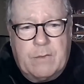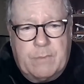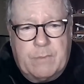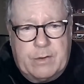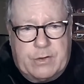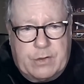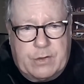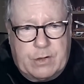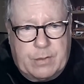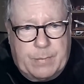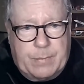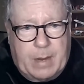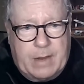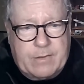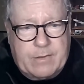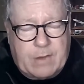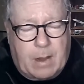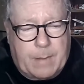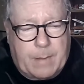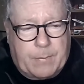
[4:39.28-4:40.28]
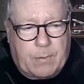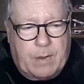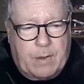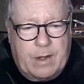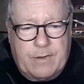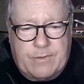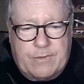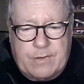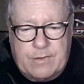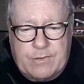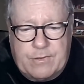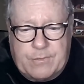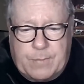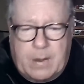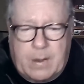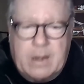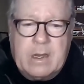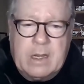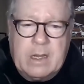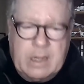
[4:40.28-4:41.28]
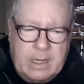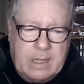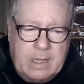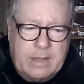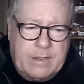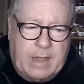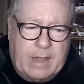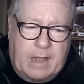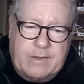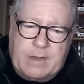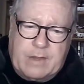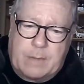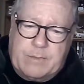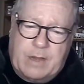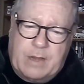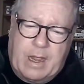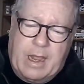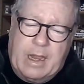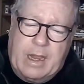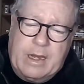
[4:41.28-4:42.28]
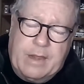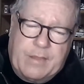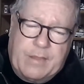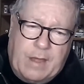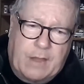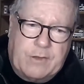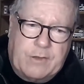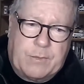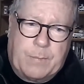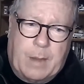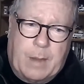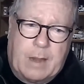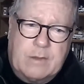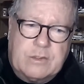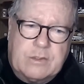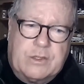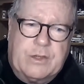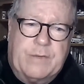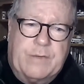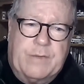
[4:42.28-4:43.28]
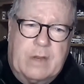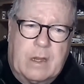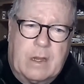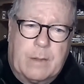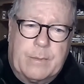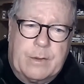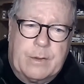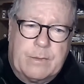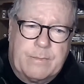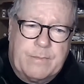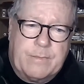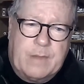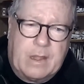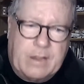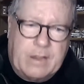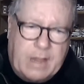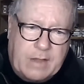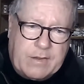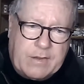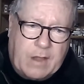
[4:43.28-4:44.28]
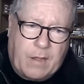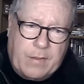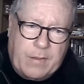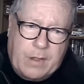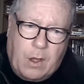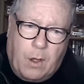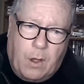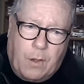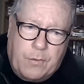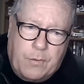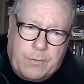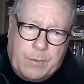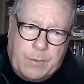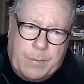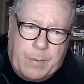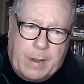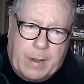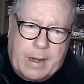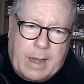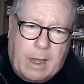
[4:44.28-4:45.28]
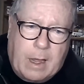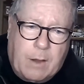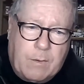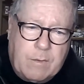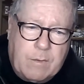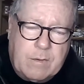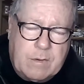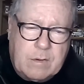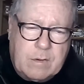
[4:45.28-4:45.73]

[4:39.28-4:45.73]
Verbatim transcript: return to base operations, but that's up to eighty thousand pounds G B W. And that's how they all three break out.